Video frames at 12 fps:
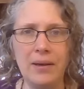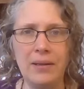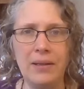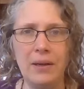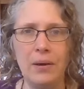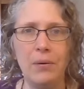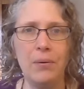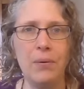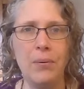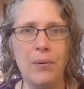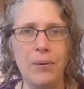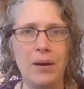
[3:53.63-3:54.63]
you know,
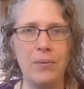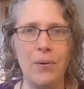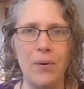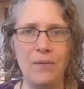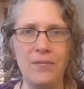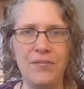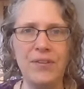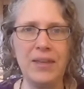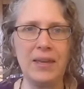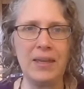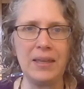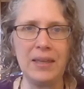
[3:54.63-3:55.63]
quote unquote,
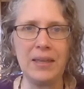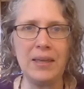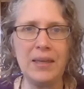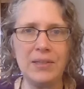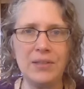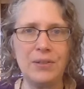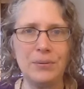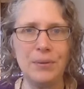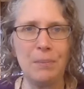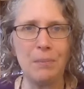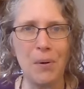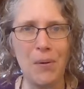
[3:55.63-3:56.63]
fit in to
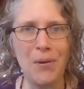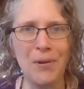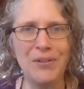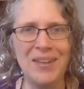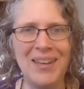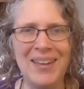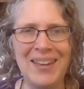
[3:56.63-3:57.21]
the mold.